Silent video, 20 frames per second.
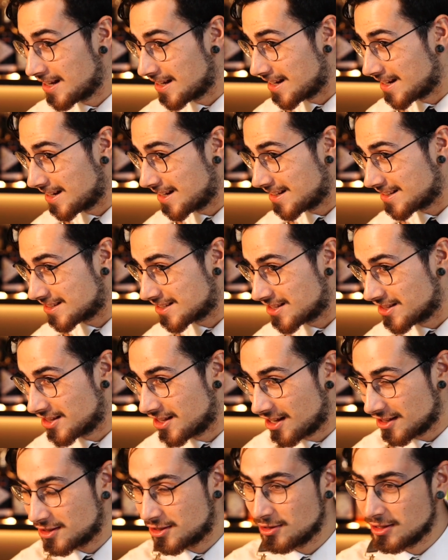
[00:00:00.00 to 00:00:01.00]
it is
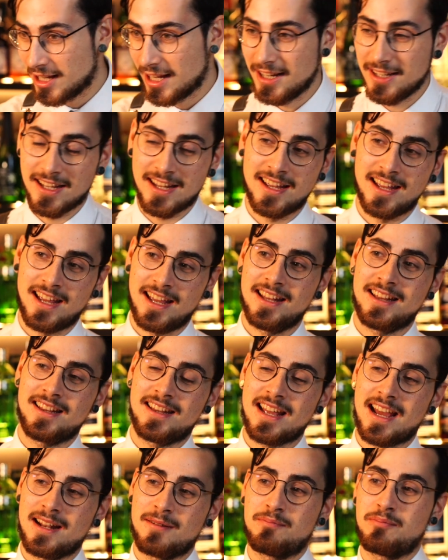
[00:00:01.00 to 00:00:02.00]
not too late. Hit
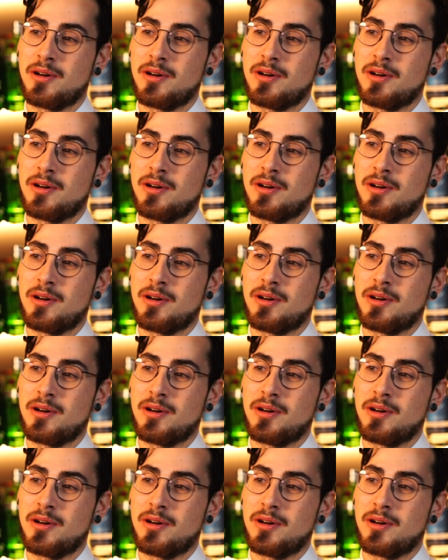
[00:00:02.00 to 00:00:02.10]
that